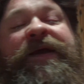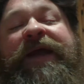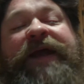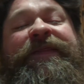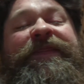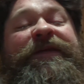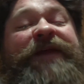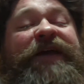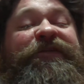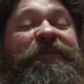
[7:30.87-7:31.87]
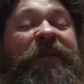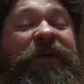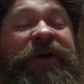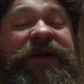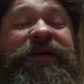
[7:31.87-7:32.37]
And the next
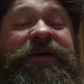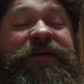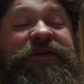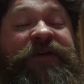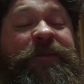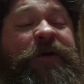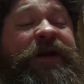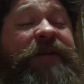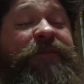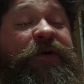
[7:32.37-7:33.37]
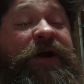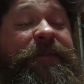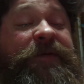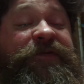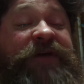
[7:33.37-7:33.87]
morning, someone had put
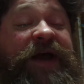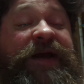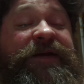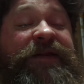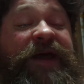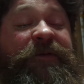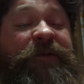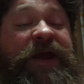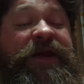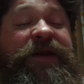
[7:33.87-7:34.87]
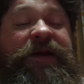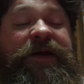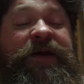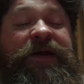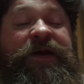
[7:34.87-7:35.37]
up a sign that read,
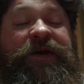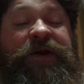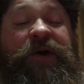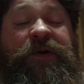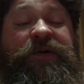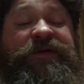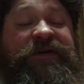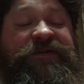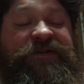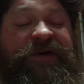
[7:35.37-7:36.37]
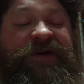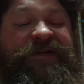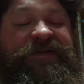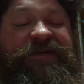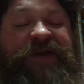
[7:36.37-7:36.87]
no
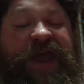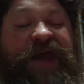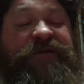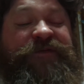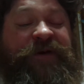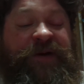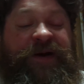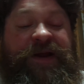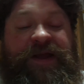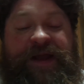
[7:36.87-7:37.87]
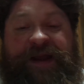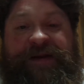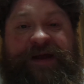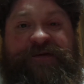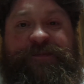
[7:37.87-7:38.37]
desserts ever,
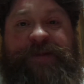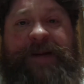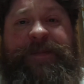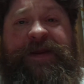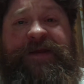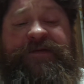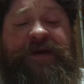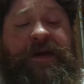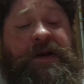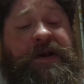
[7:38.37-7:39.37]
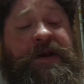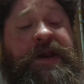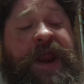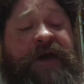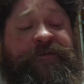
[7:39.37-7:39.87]
unless puppies
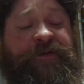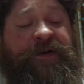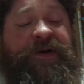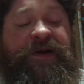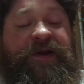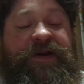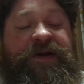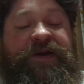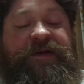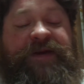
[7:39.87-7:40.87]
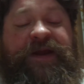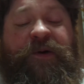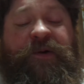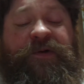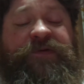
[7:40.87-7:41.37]
never dig
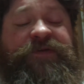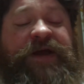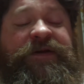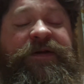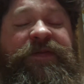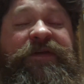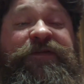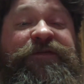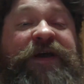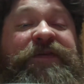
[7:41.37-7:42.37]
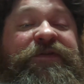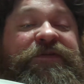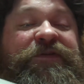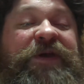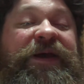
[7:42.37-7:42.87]
holes under this
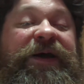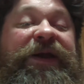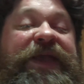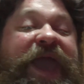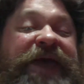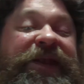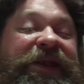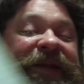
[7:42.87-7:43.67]
fence again.